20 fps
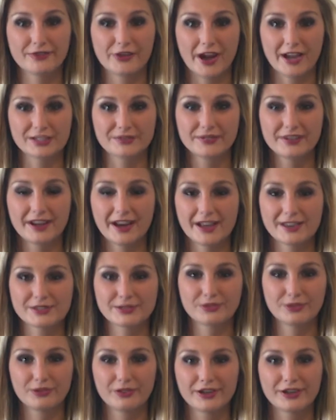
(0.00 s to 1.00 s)
of Grassfield High
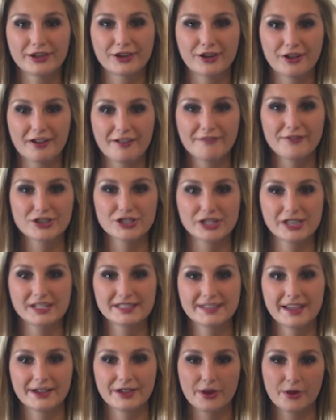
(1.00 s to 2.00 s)
School and a current
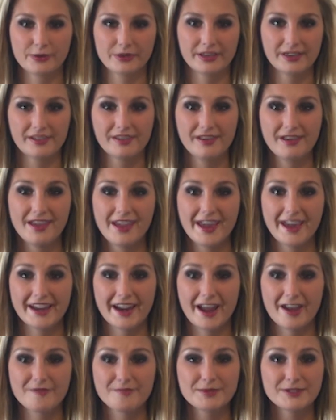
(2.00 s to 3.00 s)
Virginia Tech Hokie,
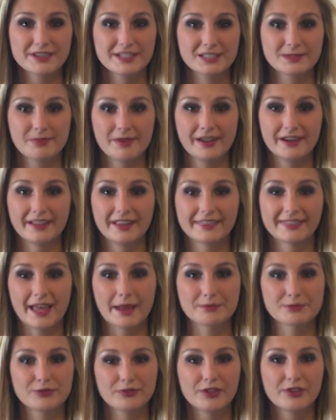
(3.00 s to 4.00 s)
and I have participated in
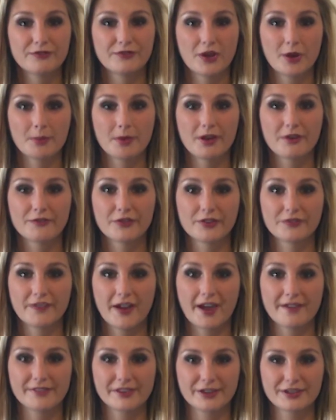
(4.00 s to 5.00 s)
Laps for Lymphoma for
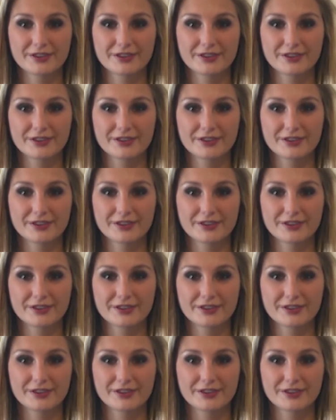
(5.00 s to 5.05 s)
five